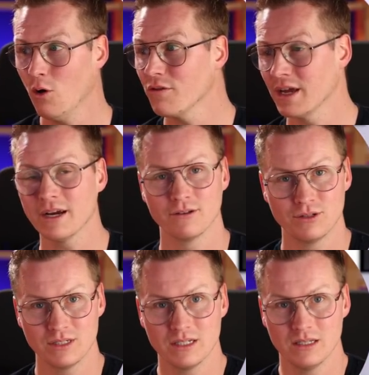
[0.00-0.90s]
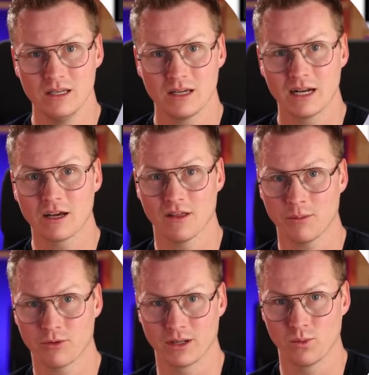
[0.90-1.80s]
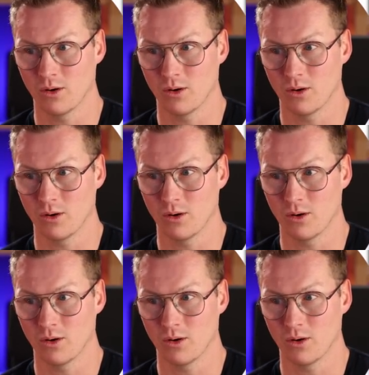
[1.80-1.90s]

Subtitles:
over here you see, click on upgrade.